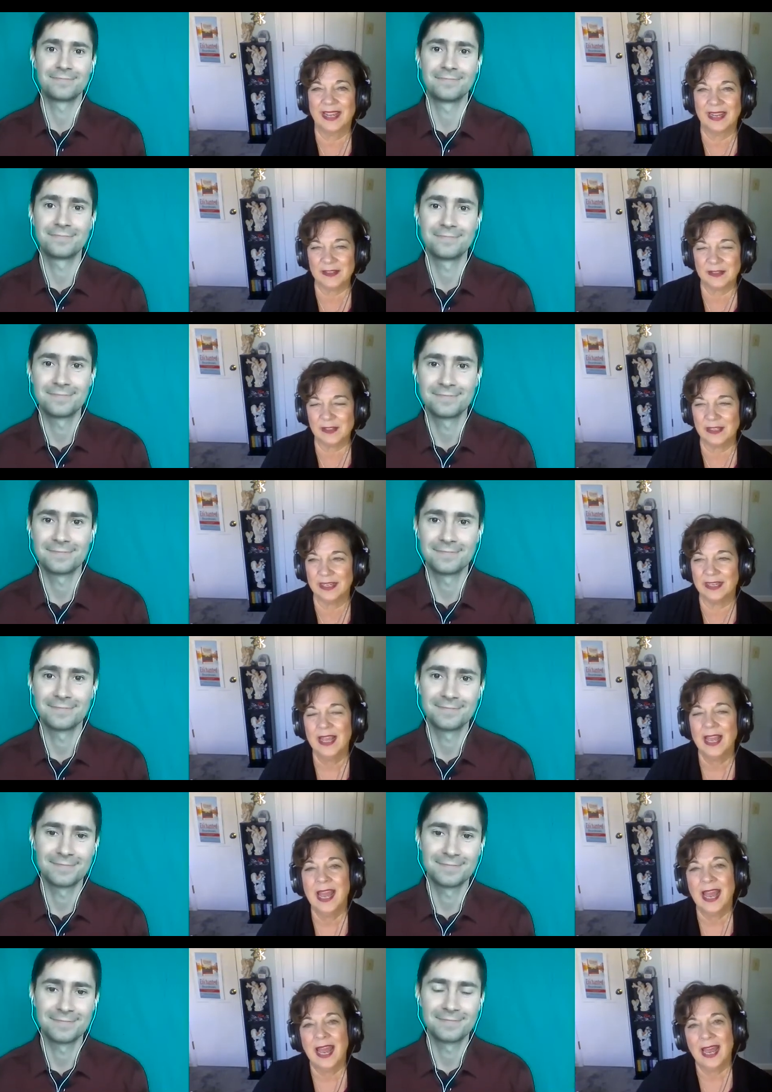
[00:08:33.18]
Speaker 1: Excellent.
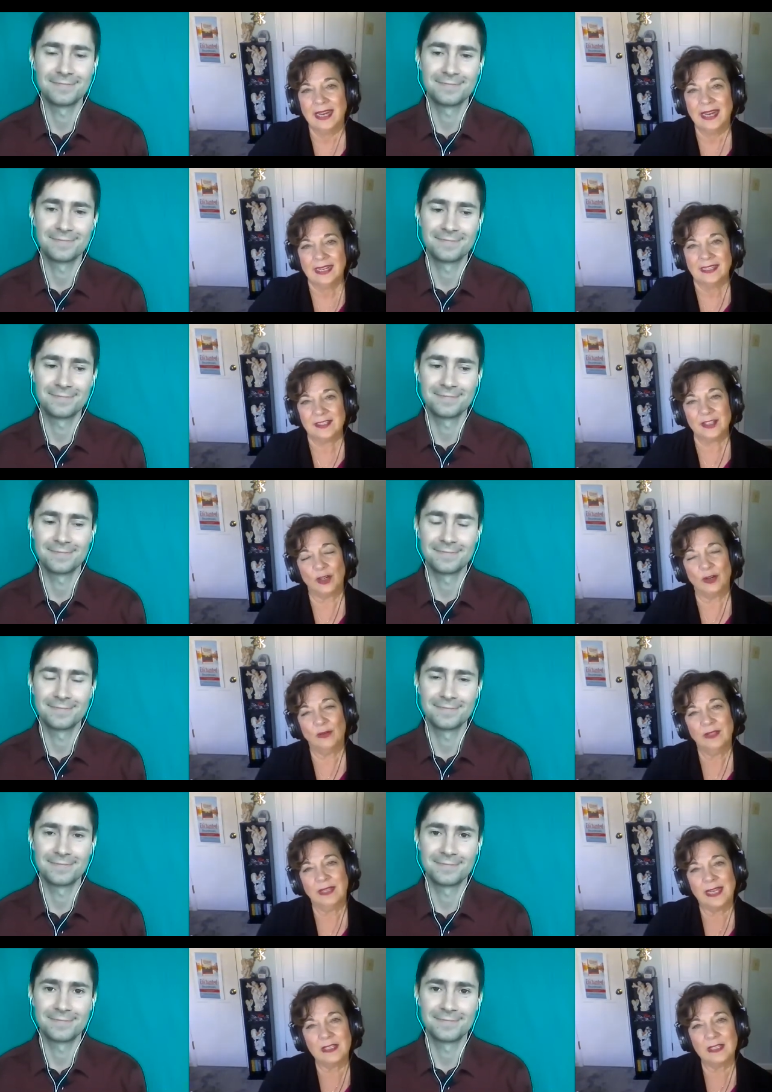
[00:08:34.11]
So
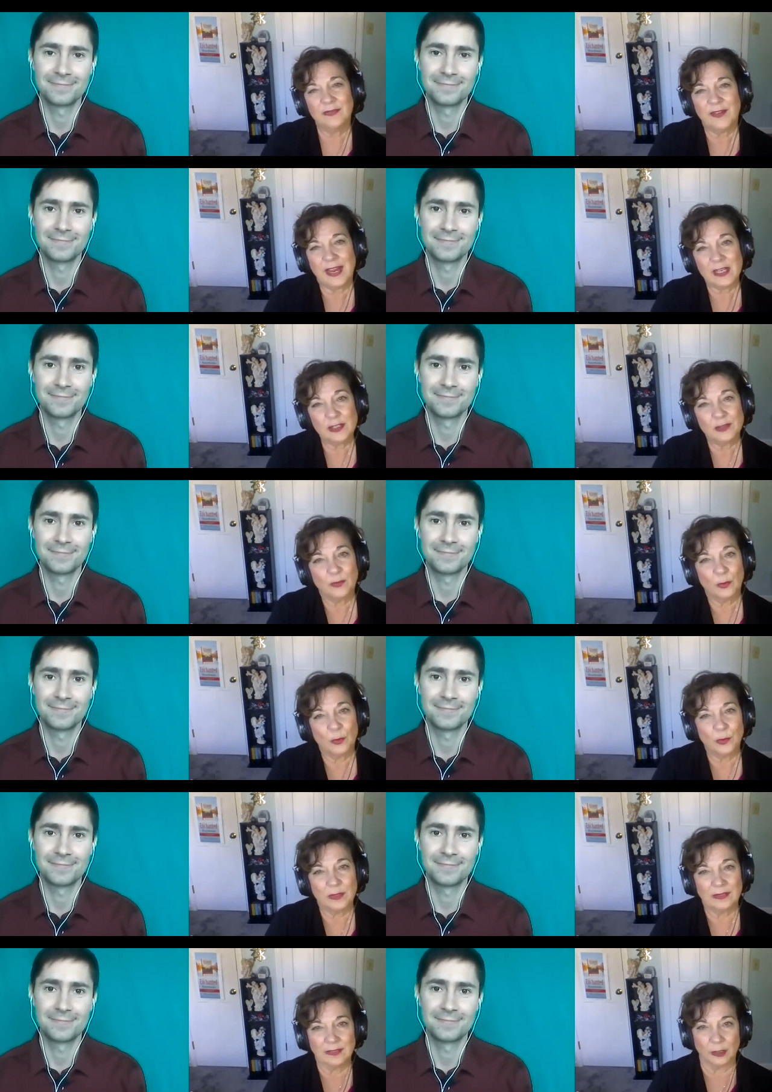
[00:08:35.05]
let's fast
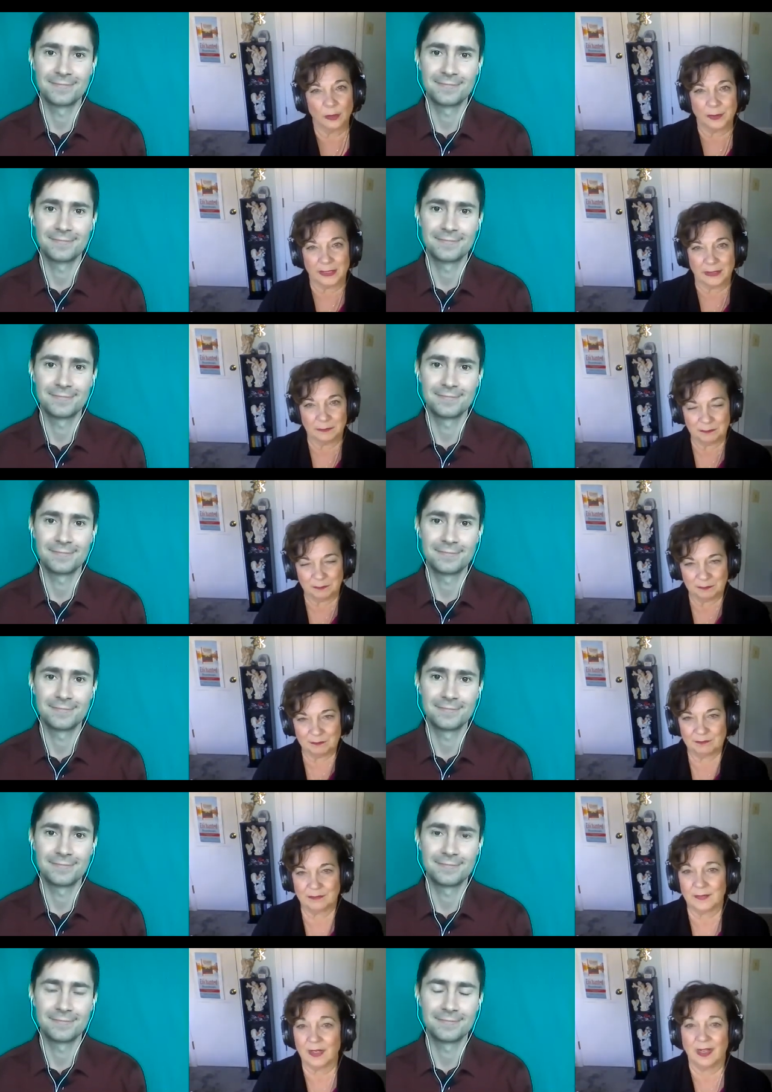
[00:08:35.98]
forward a little bit.
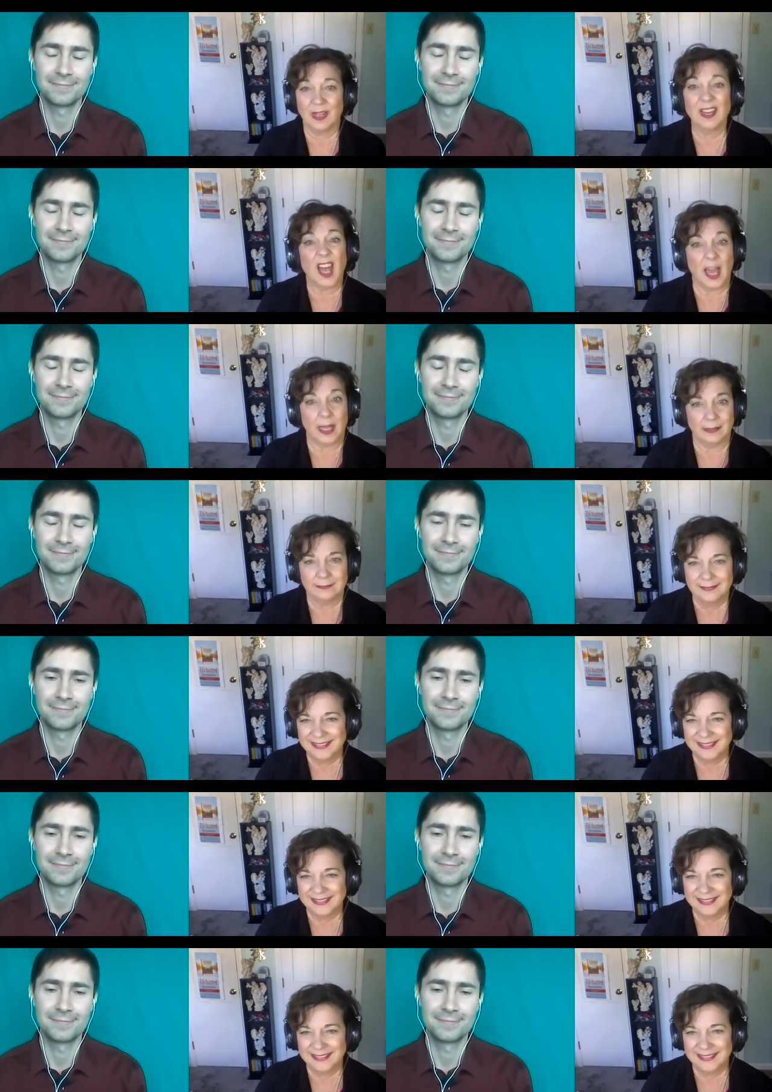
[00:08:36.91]
A lot.